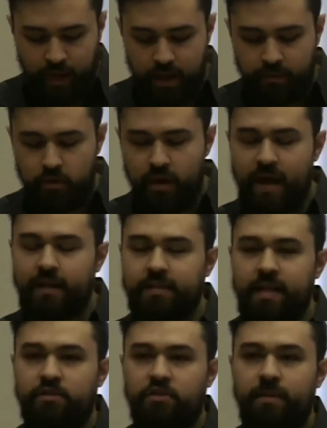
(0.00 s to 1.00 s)
in the United
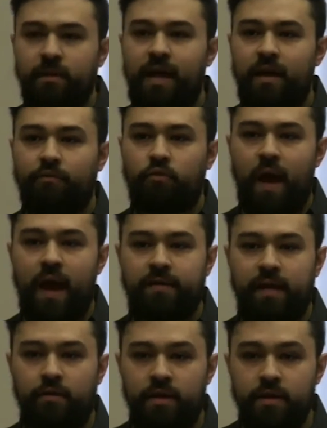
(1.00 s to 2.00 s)
States, there's been a lot of
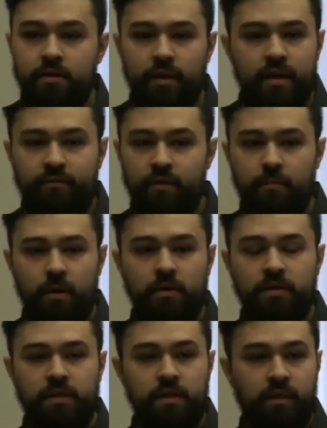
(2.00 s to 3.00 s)
crackdown here, even
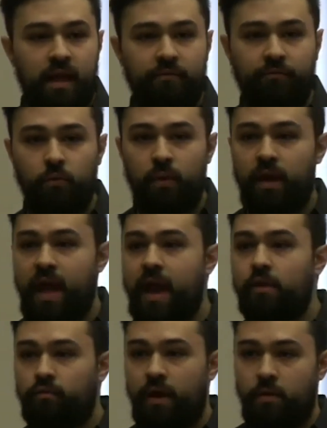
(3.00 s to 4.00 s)
amongst the left wing
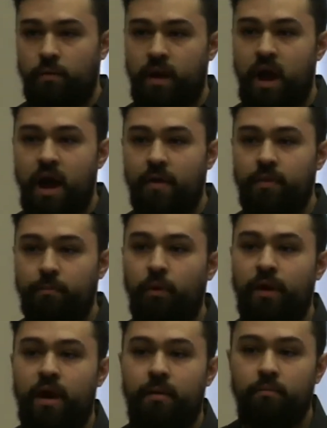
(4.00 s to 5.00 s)
and right wing, on the
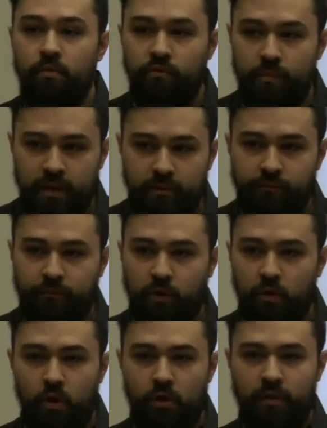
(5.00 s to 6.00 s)
boycott movement for
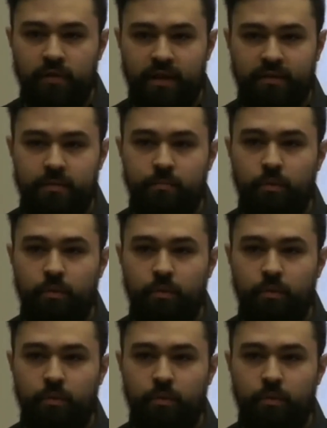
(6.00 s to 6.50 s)
calling that